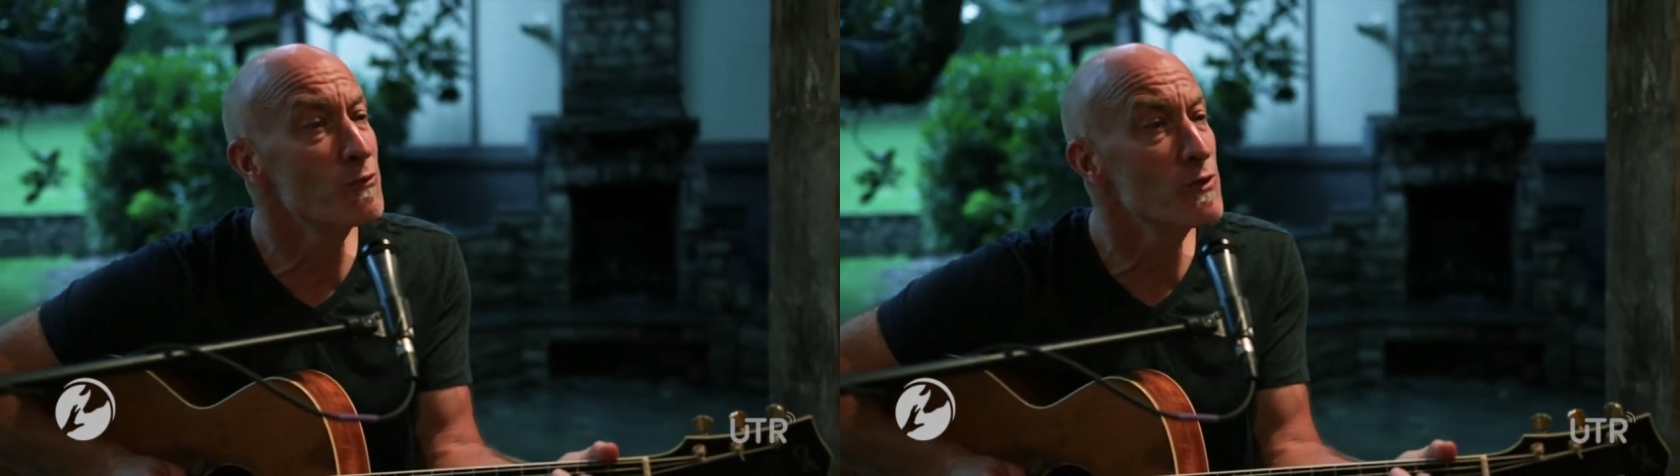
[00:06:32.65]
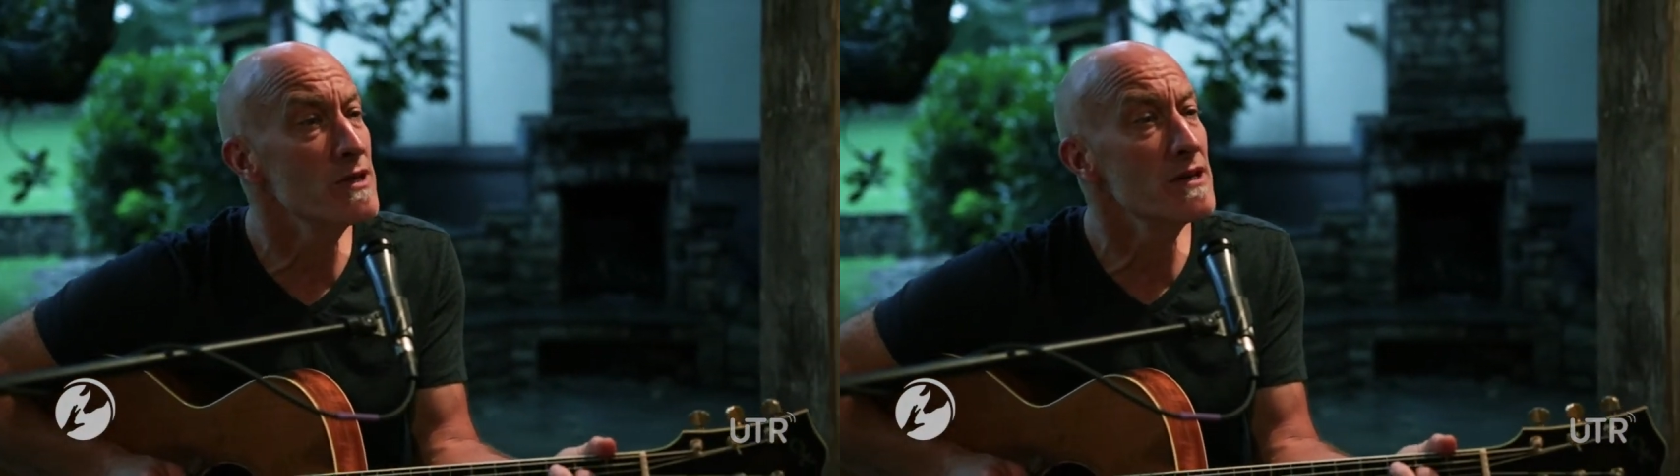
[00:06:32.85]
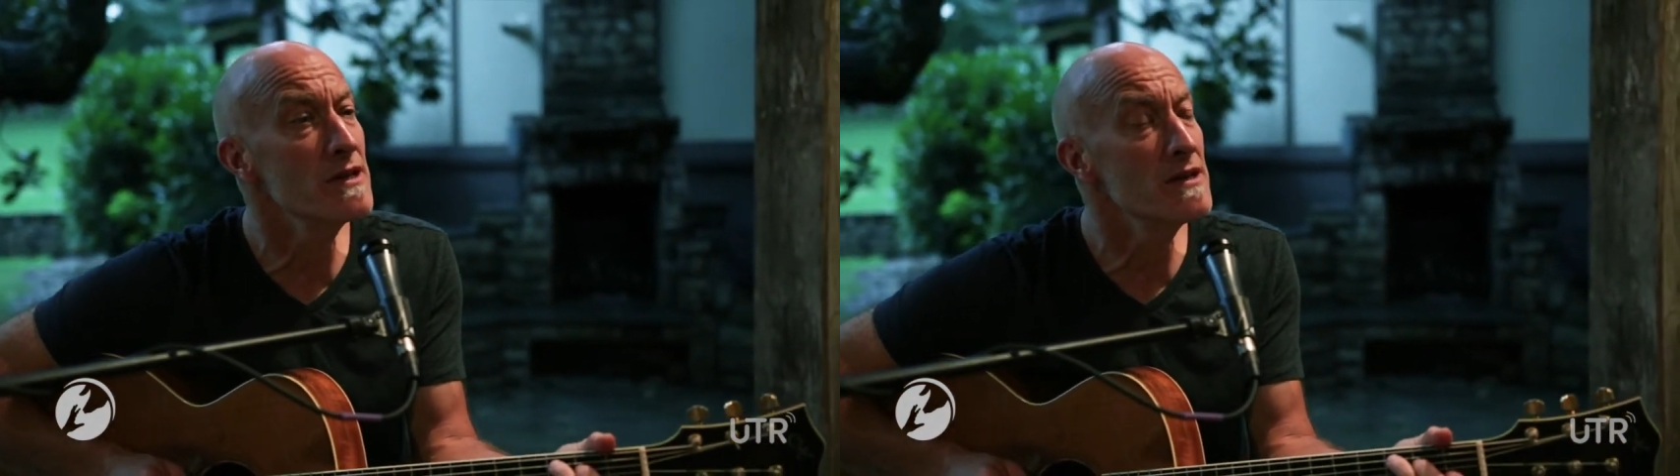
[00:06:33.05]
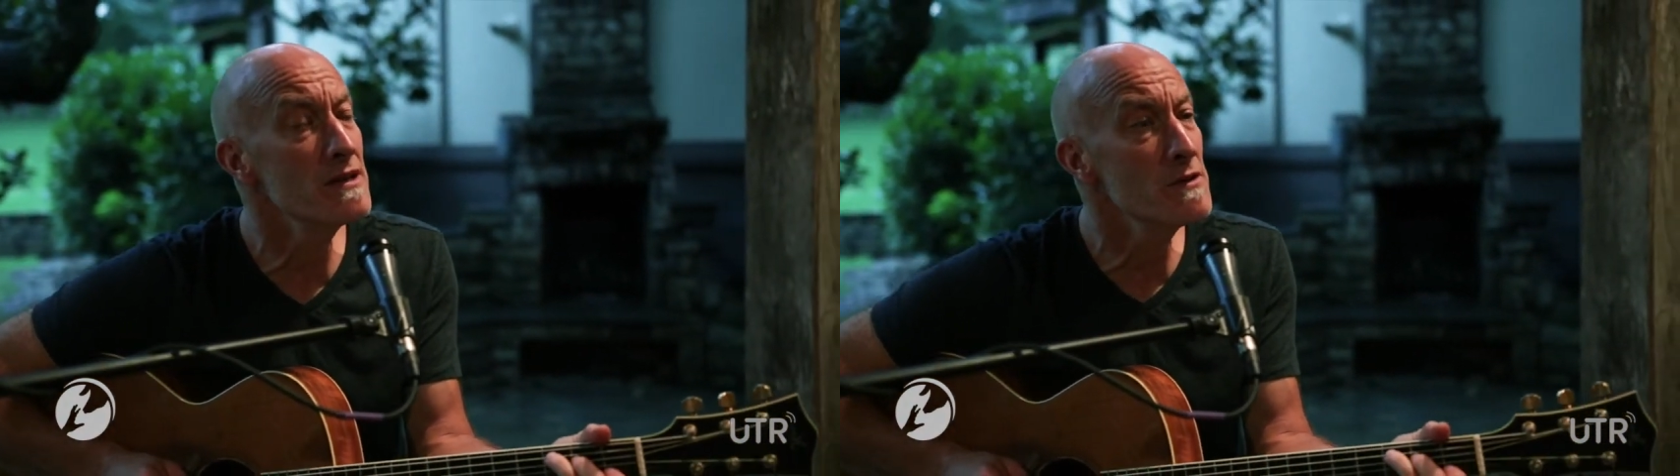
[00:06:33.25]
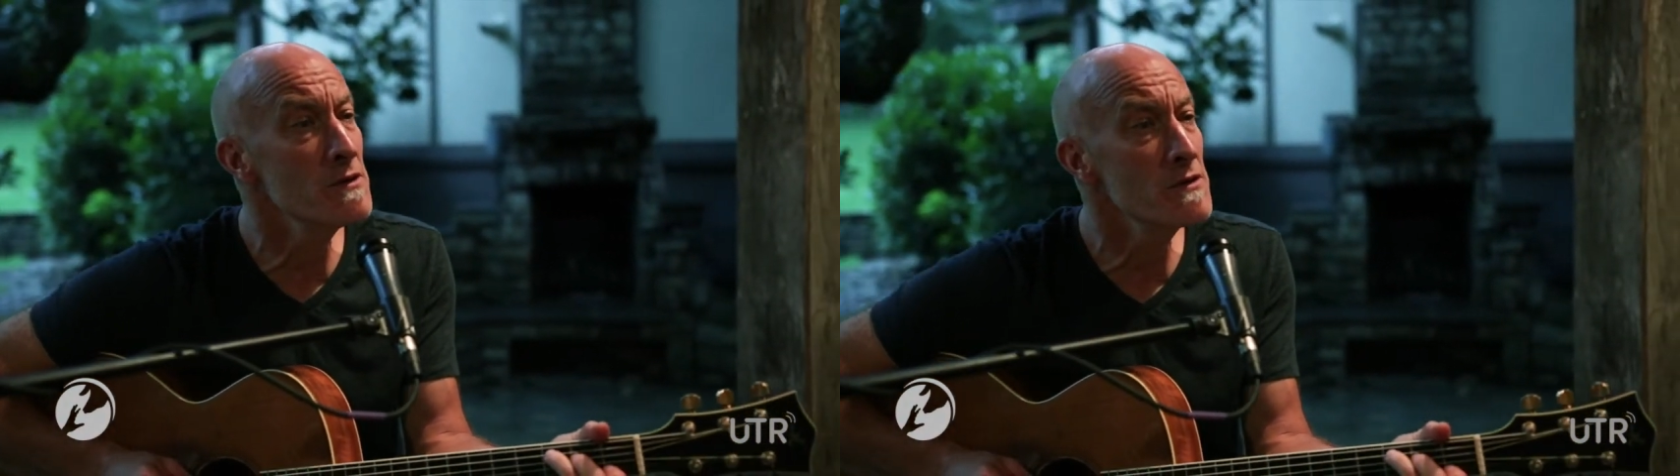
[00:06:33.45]

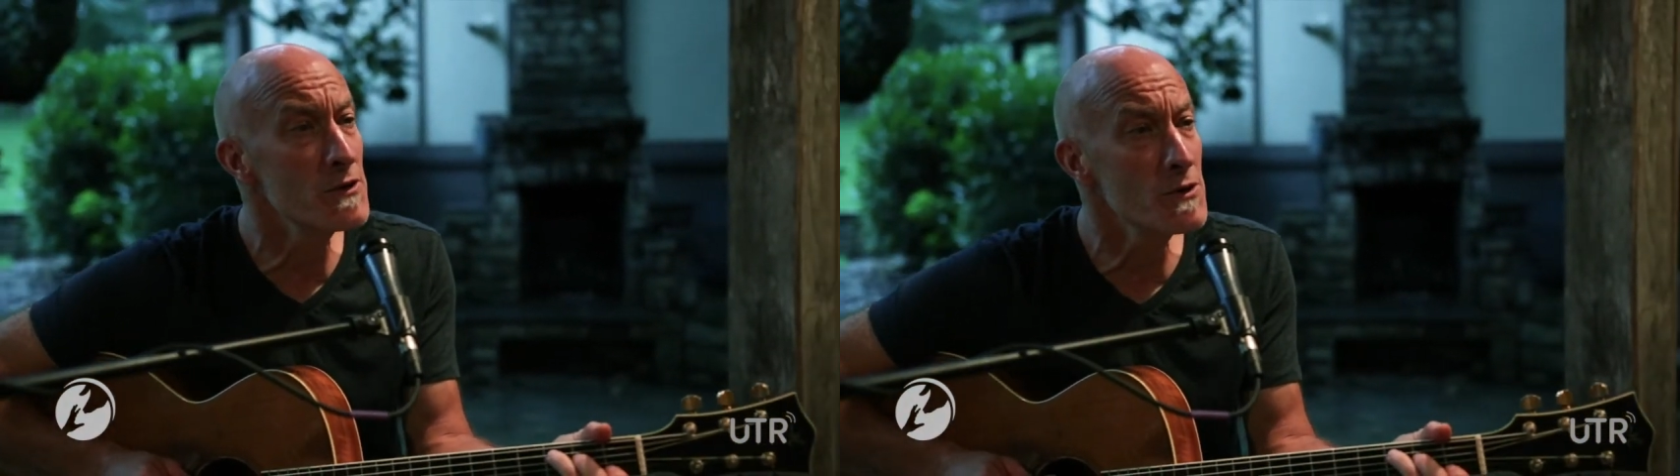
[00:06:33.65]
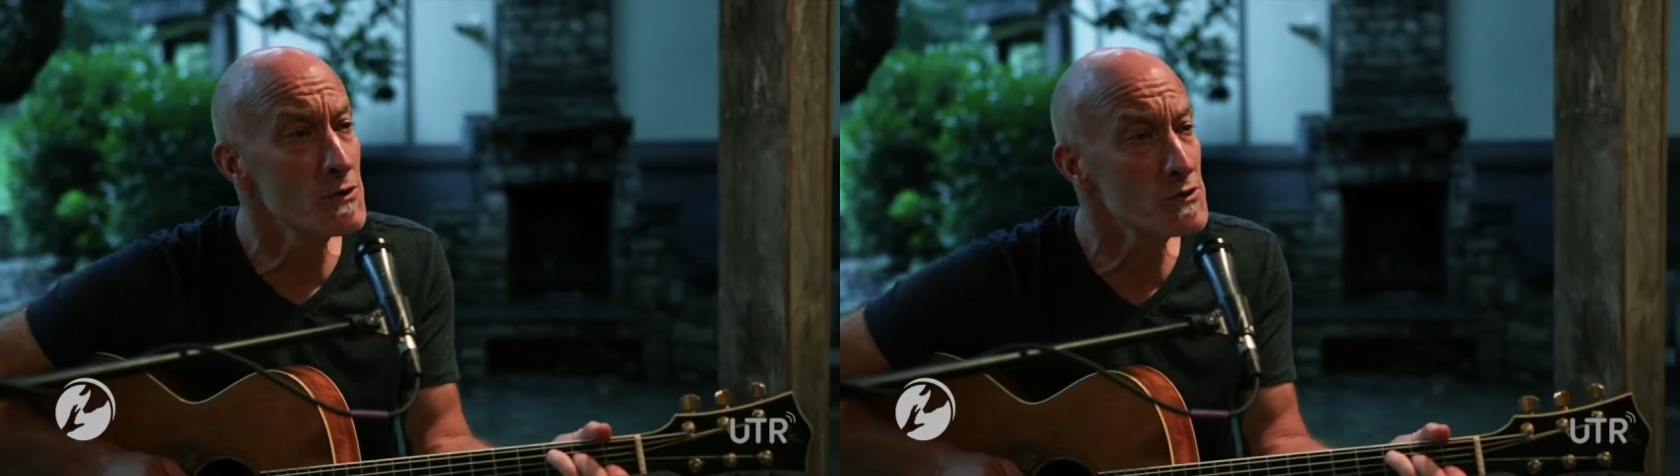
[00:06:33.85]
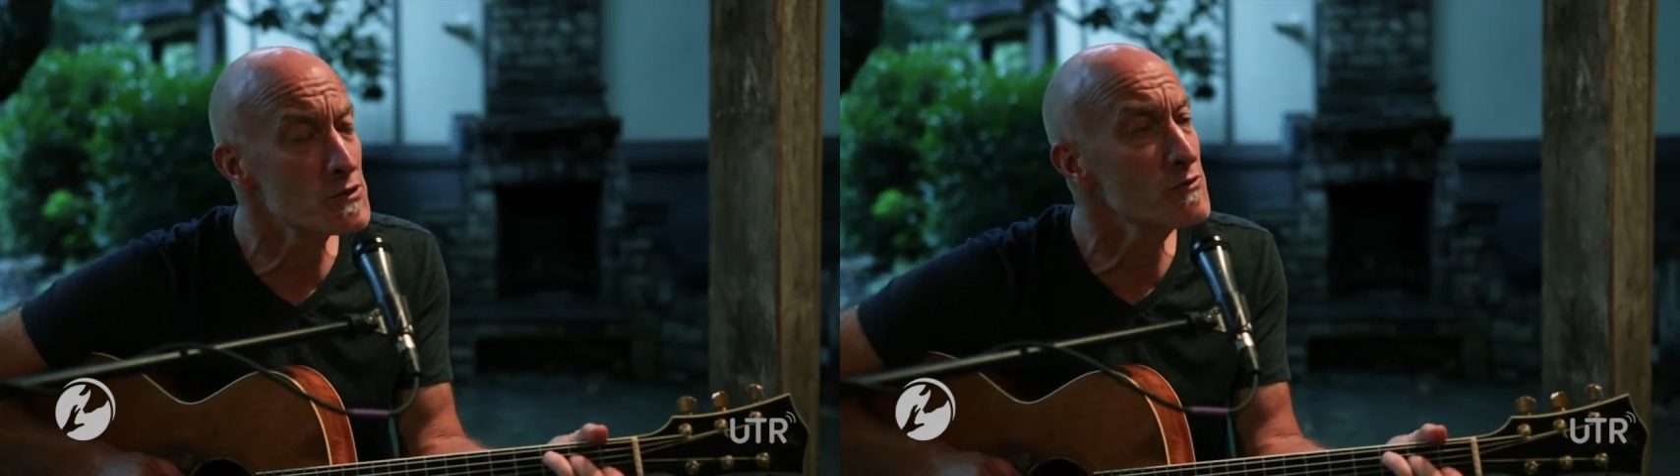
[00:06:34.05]
with those who